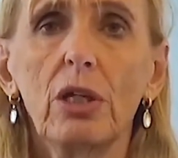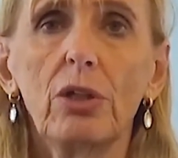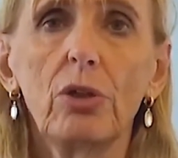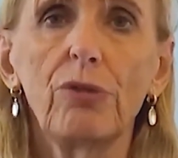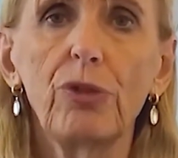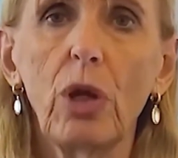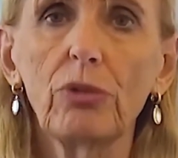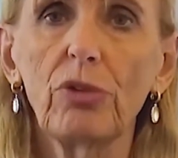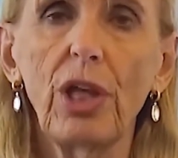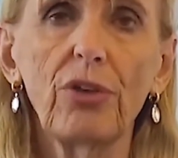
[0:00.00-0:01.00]
you know, a few
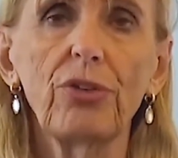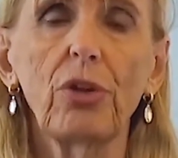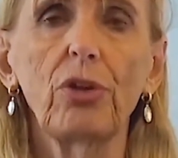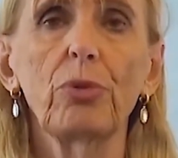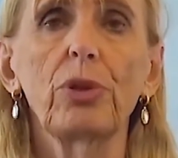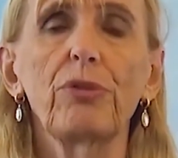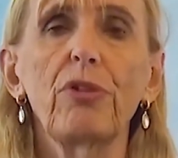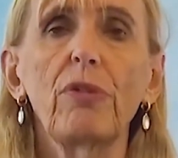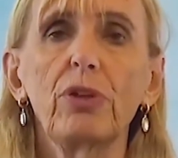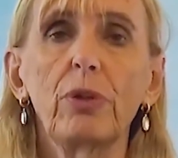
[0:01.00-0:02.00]
hundred thousand dollars worth of
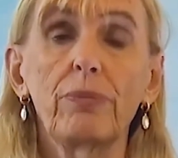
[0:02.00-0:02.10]
revenue.